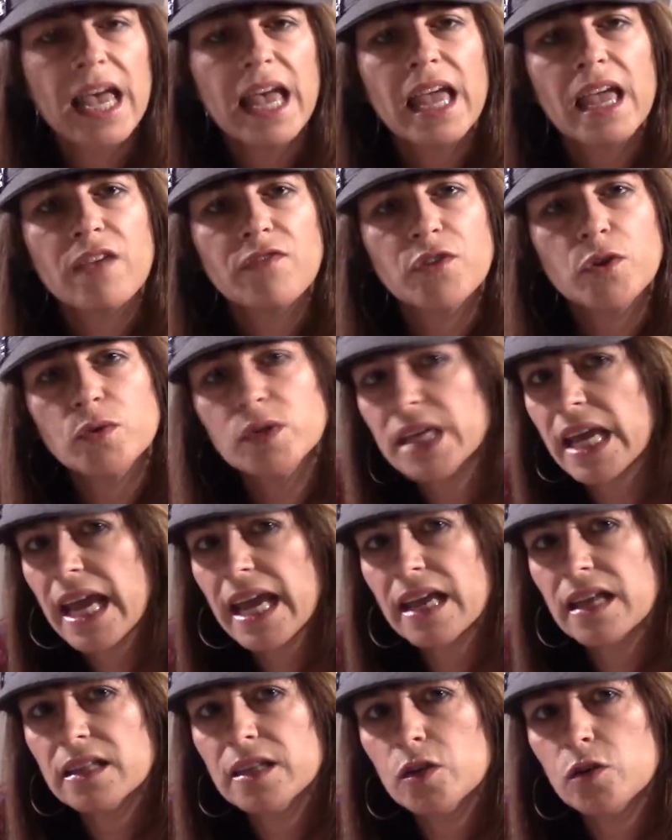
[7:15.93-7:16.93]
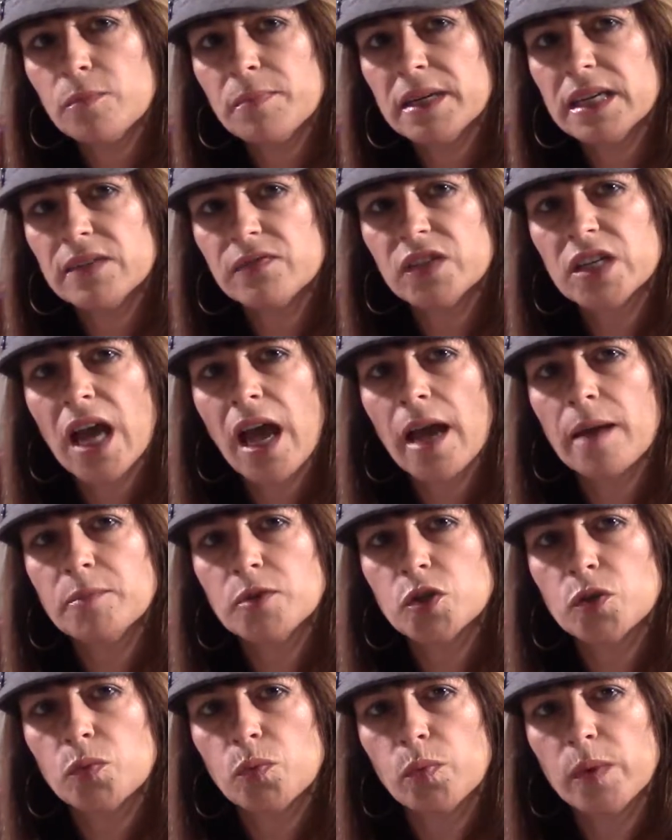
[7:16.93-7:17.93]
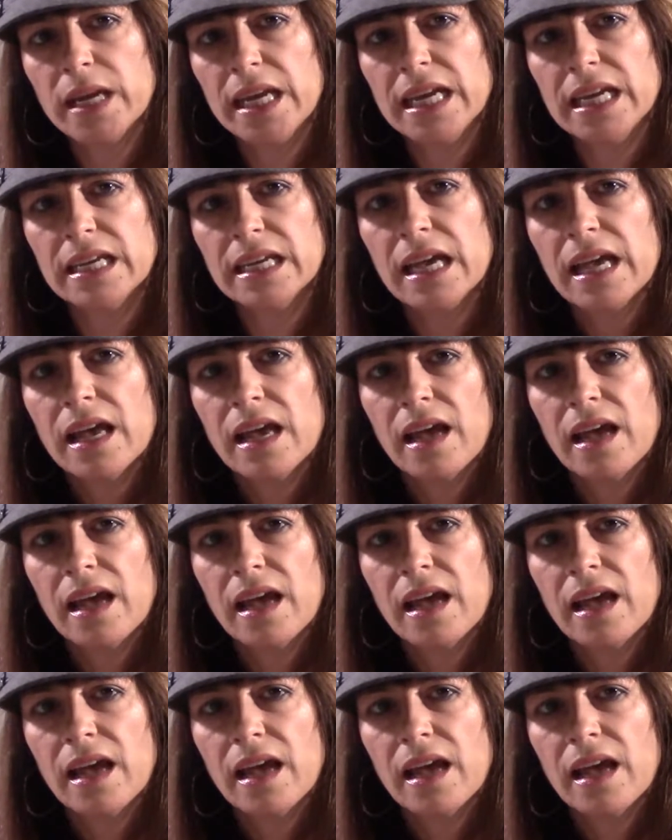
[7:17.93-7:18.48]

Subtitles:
If you take a little bit of time to read